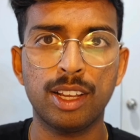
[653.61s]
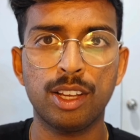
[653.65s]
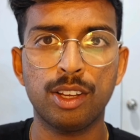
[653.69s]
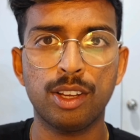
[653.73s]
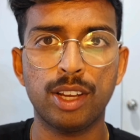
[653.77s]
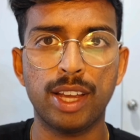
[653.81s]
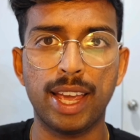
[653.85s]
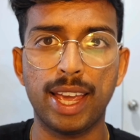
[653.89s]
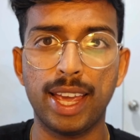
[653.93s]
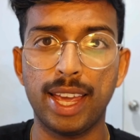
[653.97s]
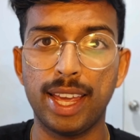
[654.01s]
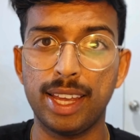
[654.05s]

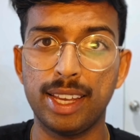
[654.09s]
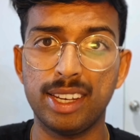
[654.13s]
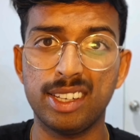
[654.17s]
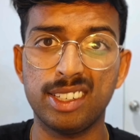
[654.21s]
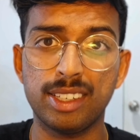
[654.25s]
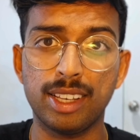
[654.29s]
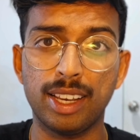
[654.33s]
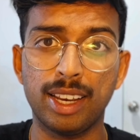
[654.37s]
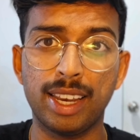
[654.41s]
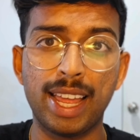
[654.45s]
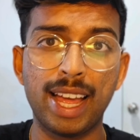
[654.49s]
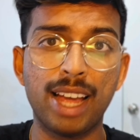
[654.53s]
and
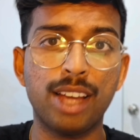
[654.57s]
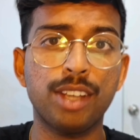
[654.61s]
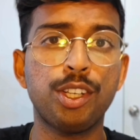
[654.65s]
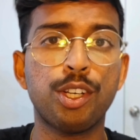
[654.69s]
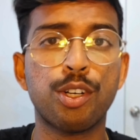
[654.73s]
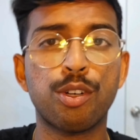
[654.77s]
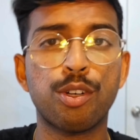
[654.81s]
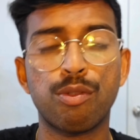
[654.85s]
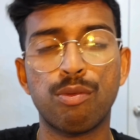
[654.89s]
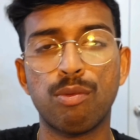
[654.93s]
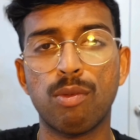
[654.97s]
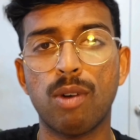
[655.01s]
allow you to
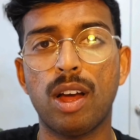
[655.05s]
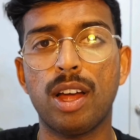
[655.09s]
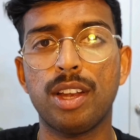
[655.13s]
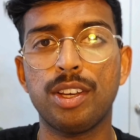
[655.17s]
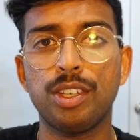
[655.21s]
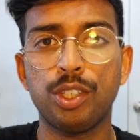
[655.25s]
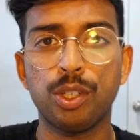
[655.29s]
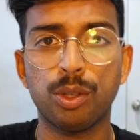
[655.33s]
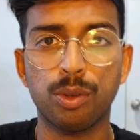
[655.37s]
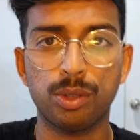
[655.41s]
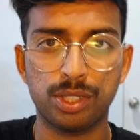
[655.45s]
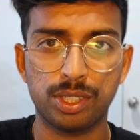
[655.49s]
run
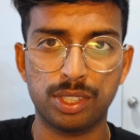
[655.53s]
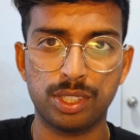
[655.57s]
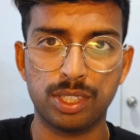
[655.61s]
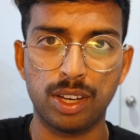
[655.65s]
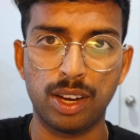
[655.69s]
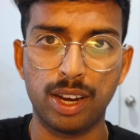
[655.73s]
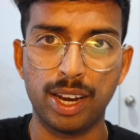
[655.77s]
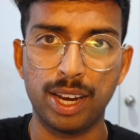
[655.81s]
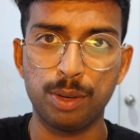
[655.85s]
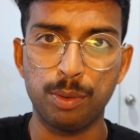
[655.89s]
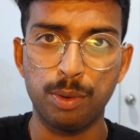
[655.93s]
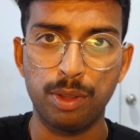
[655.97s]
your
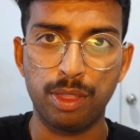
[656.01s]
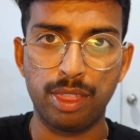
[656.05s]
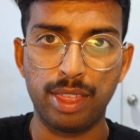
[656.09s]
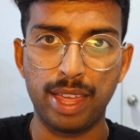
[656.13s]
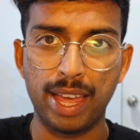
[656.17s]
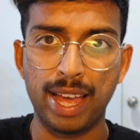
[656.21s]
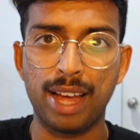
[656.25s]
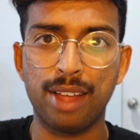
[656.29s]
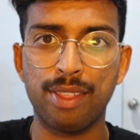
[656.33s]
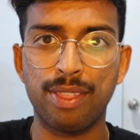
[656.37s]
site without